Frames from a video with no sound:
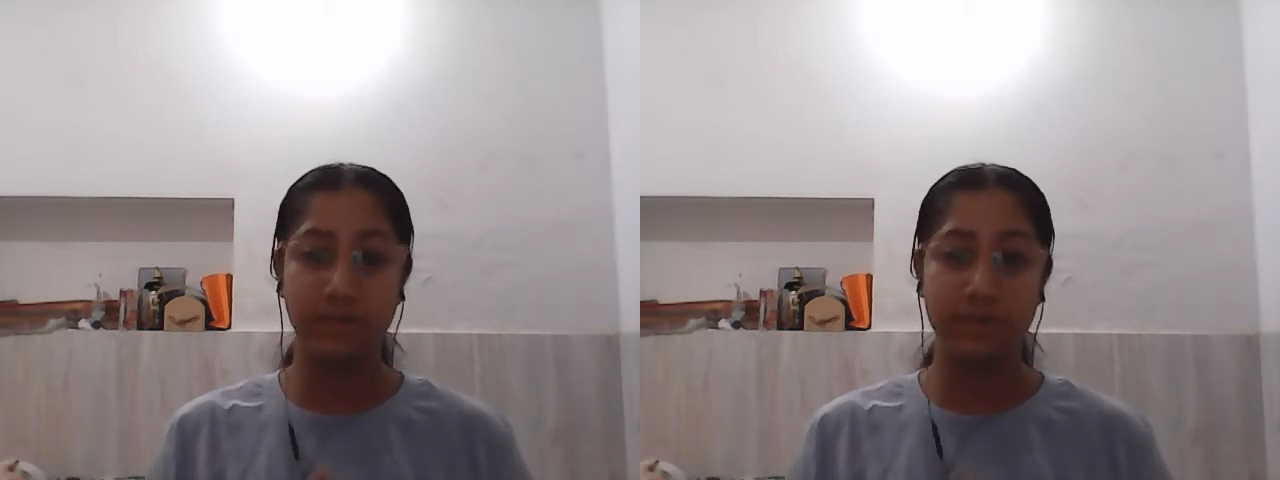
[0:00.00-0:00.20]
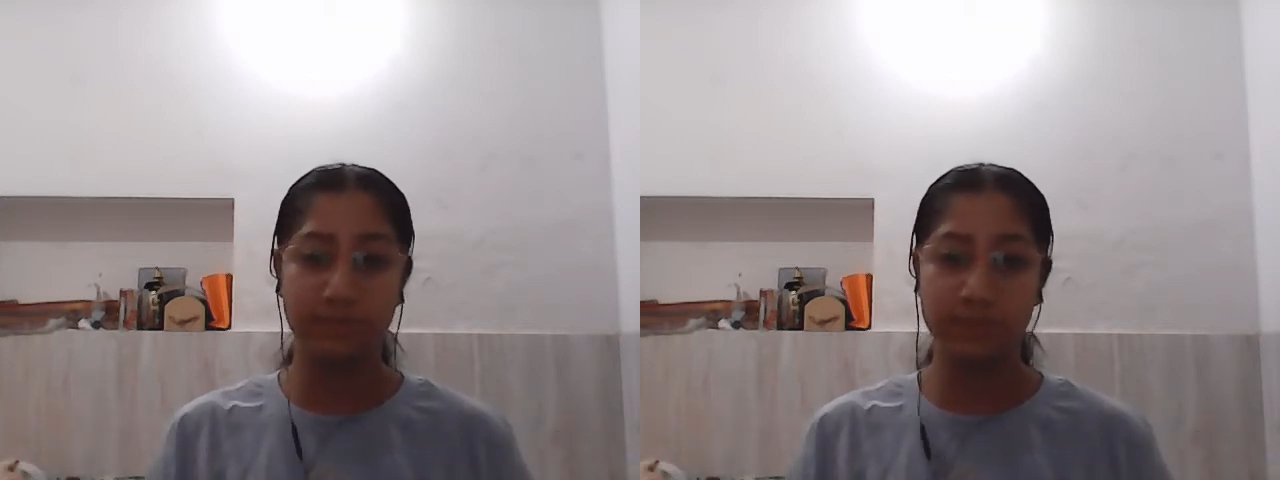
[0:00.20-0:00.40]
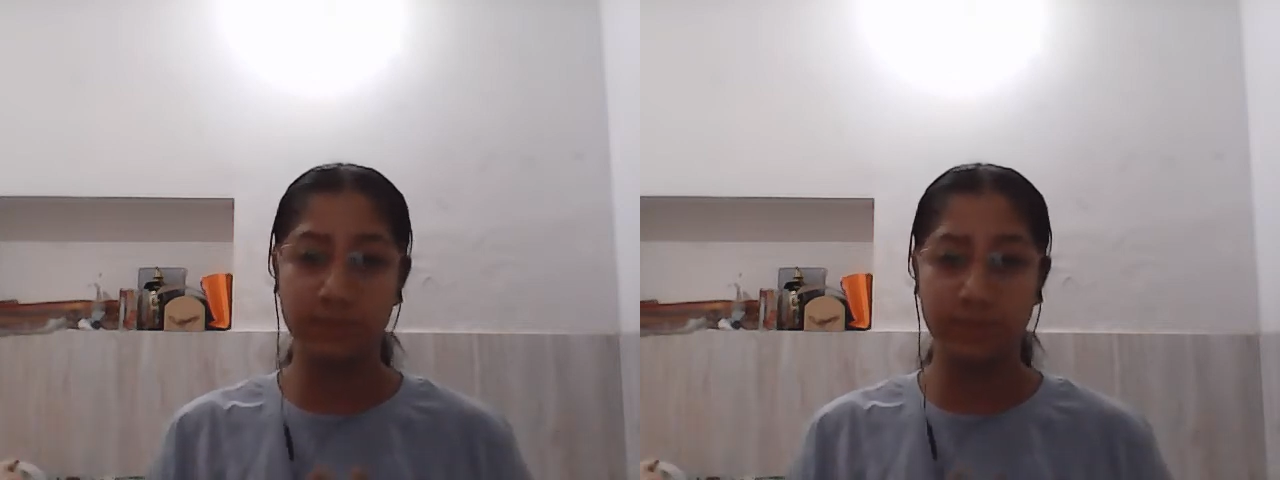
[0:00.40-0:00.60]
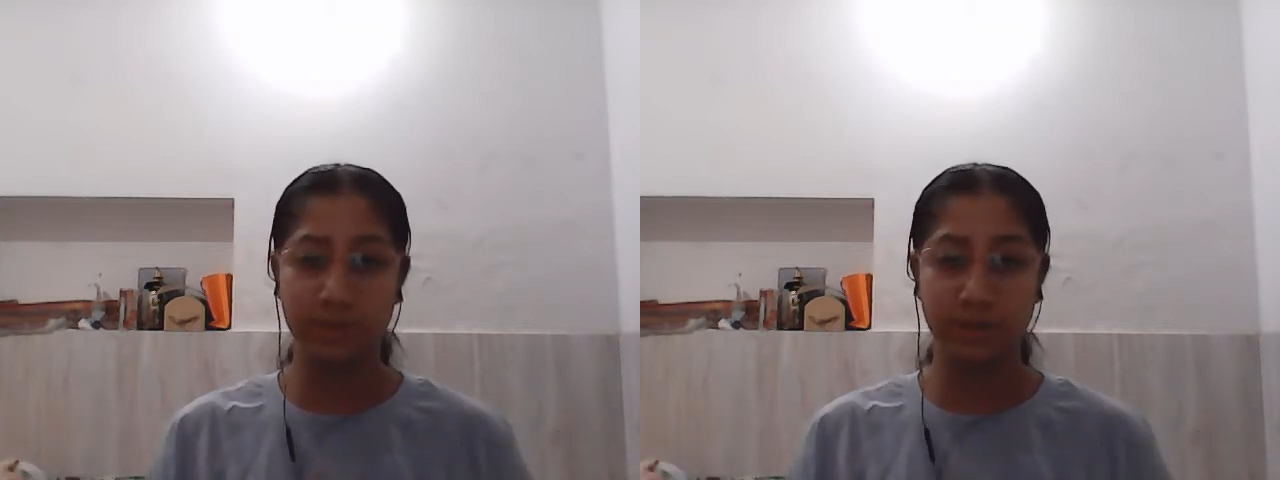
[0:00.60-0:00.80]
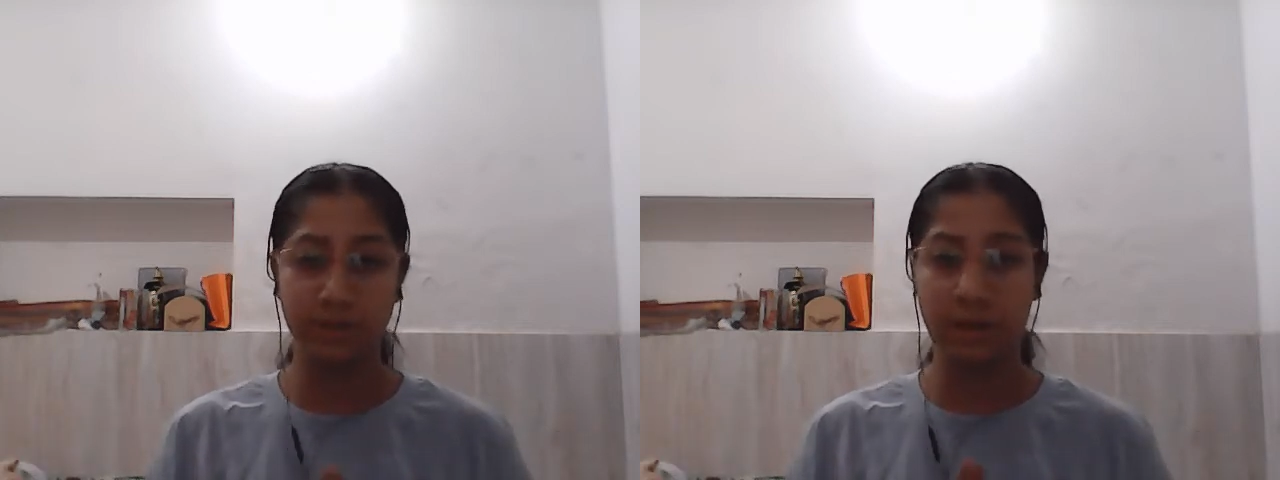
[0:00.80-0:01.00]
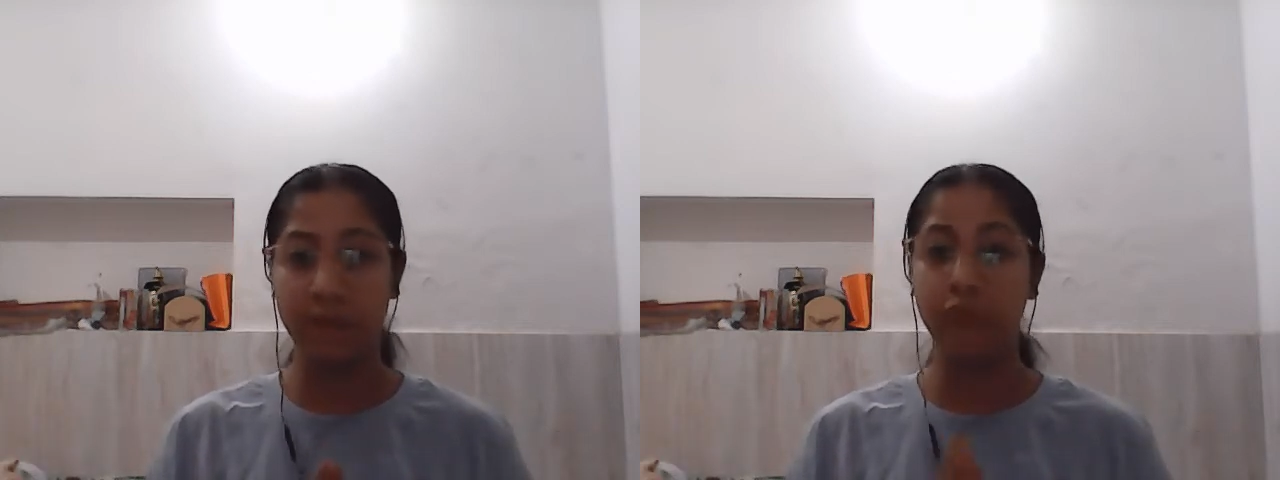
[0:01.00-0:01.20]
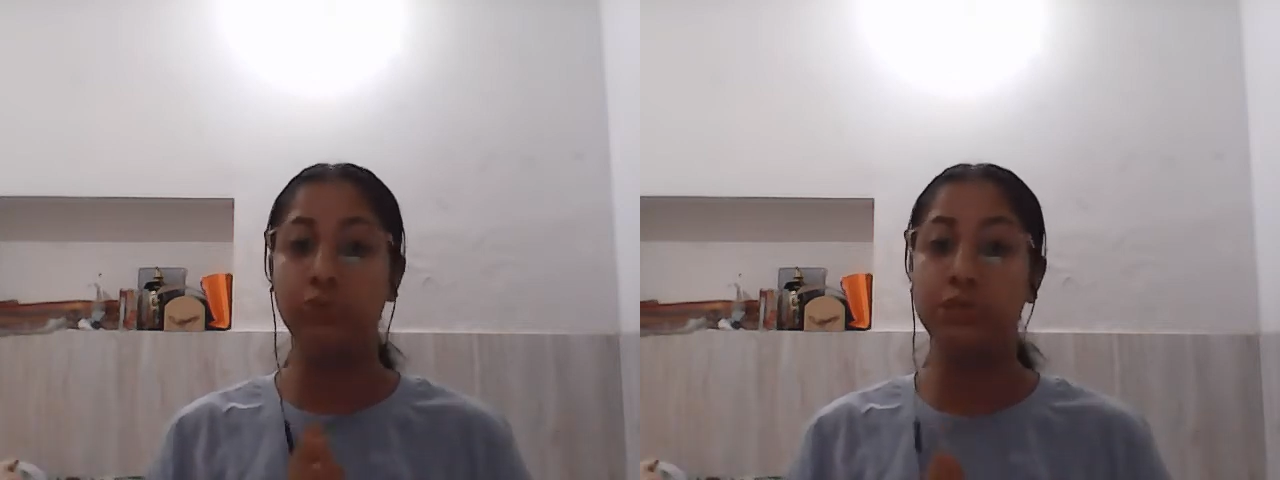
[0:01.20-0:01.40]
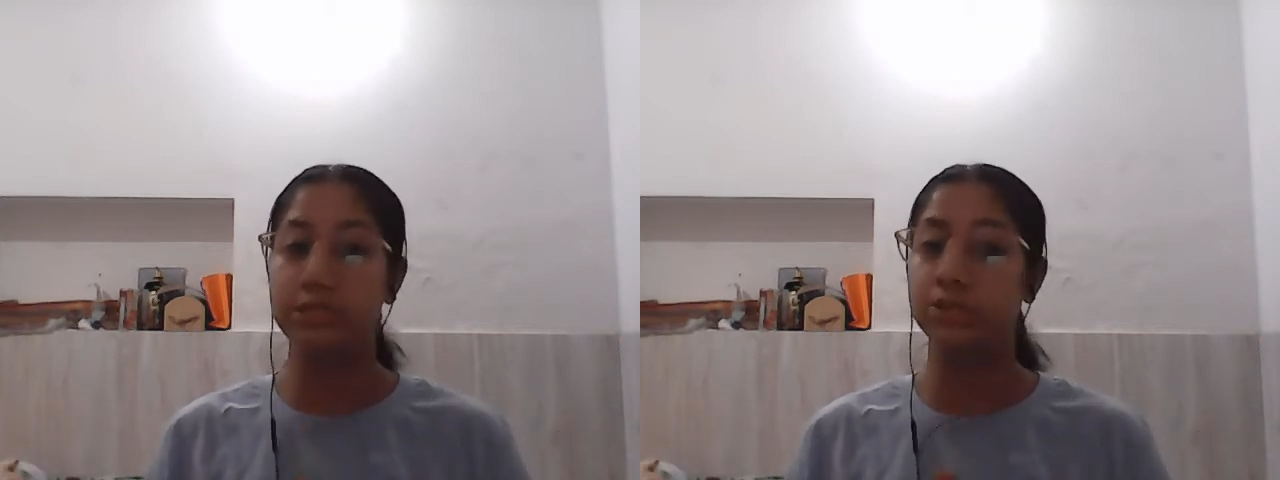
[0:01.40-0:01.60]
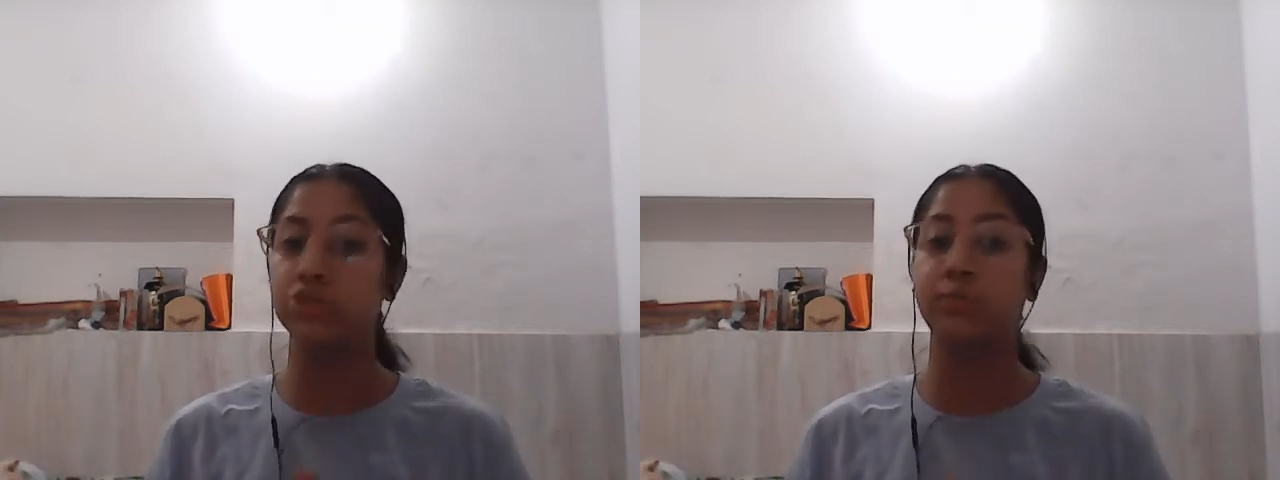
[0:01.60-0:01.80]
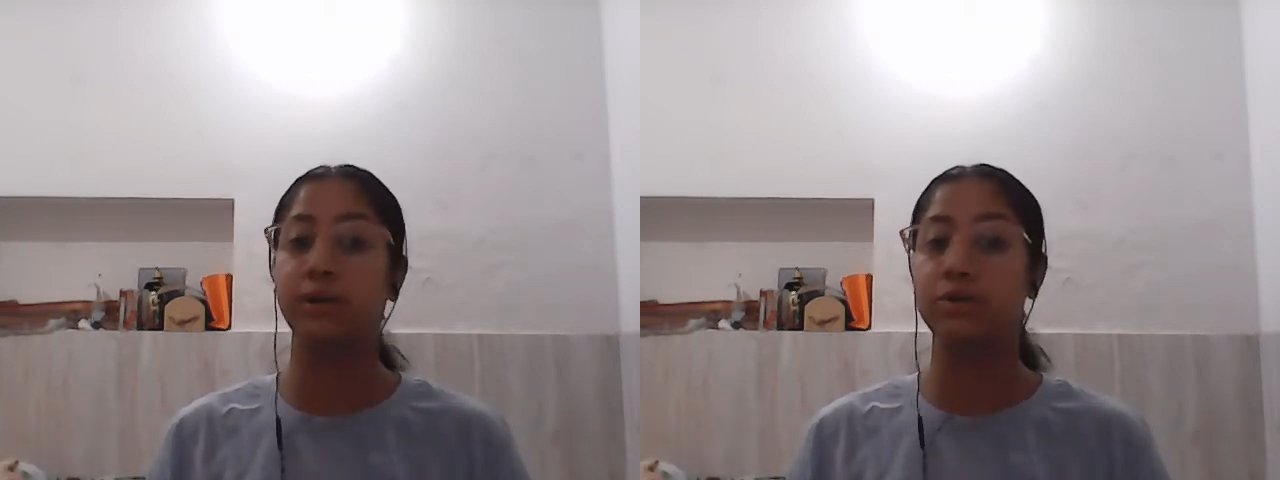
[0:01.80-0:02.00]
previous video that you have to research
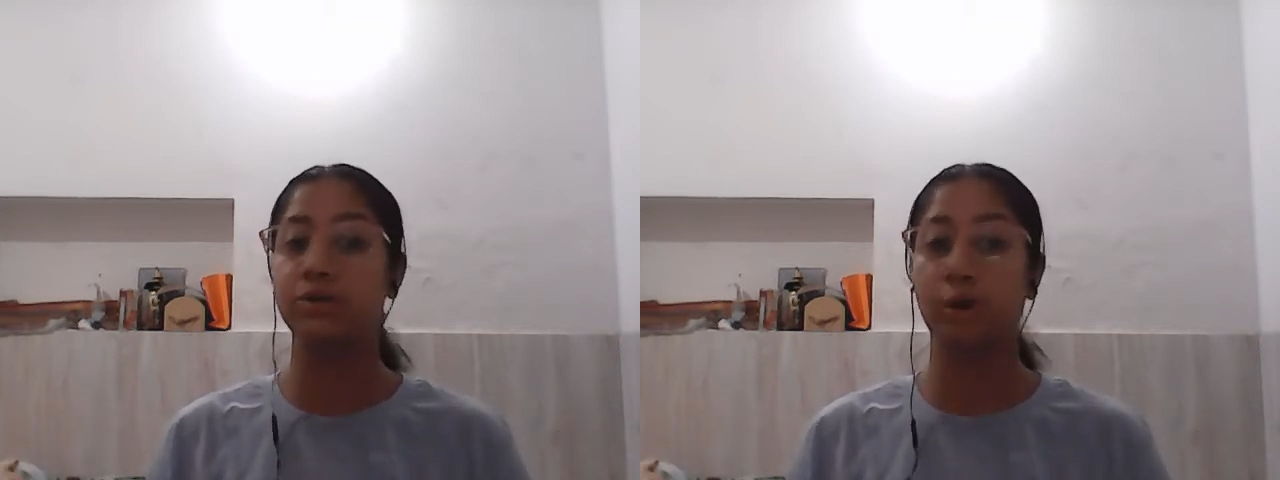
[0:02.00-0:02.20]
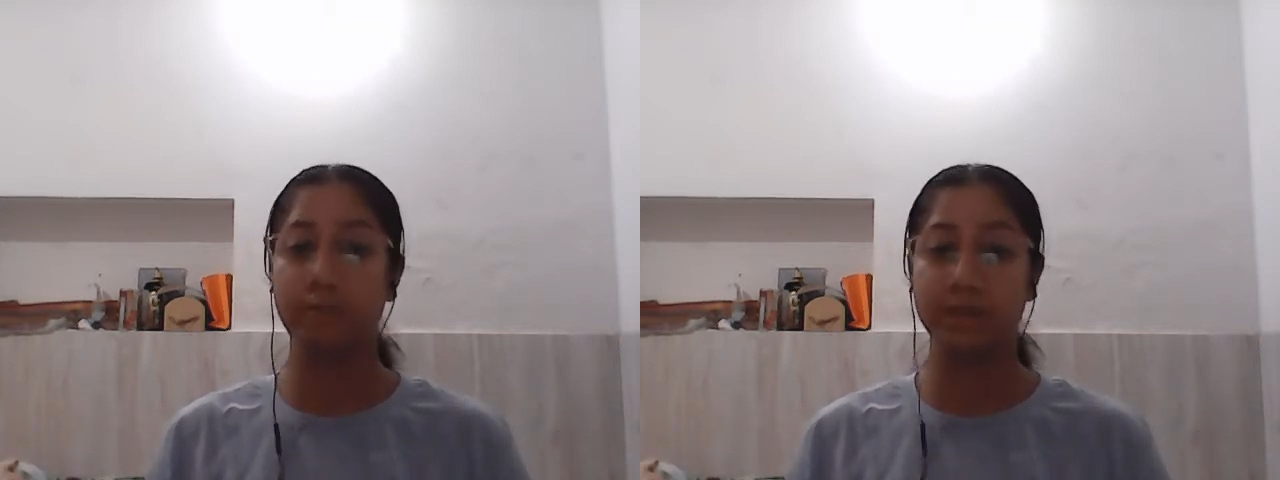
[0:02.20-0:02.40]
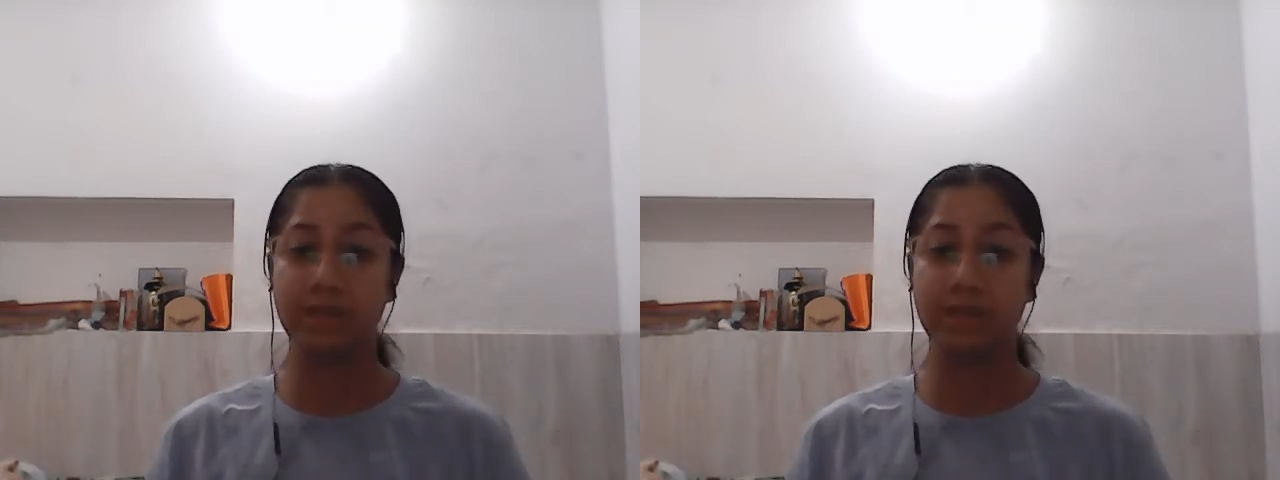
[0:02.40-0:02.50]
about the topics,